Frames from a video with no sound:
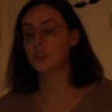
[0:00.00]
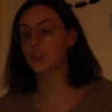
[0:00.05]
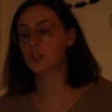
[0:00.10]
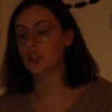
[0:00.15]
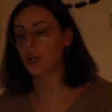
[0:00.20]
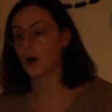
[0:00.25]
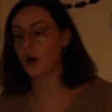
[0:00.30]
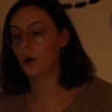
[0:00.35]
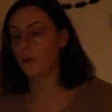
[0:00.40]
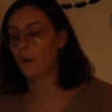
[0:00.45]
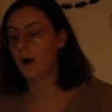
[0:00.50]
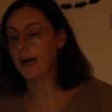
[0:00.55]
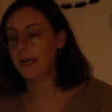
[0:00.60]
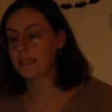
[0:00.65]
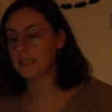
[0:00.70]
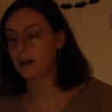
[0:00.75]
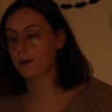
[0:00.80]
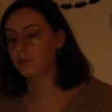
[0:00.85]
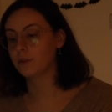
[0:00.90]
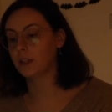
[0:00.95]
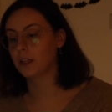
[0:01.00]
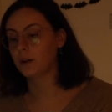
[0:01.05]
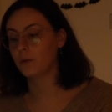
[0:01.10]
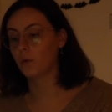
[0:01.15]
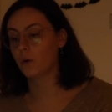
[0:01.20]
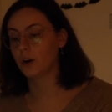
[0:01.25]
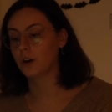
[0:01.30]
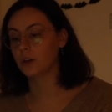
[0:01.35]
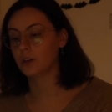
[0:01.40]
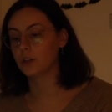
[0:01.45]
So I definitely
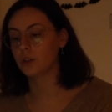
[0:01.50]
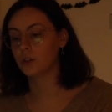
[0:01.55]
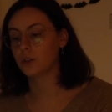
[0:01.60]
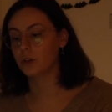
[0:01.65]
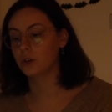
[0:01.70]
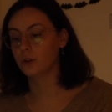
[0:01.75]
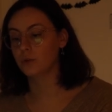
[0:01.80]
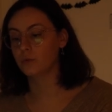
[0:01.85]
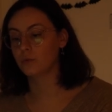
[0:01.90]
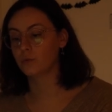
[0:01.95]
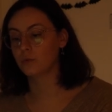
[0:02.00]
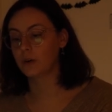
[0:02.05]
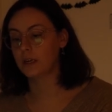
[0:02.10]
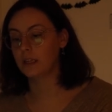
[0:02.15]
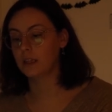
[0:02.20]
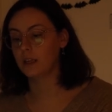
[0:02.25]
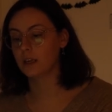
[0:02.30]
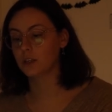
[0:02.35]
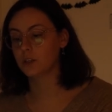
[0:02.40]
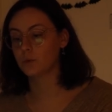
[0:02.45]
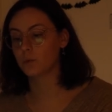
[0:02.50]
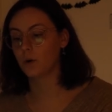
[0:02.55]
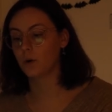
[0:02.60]
wanted to read this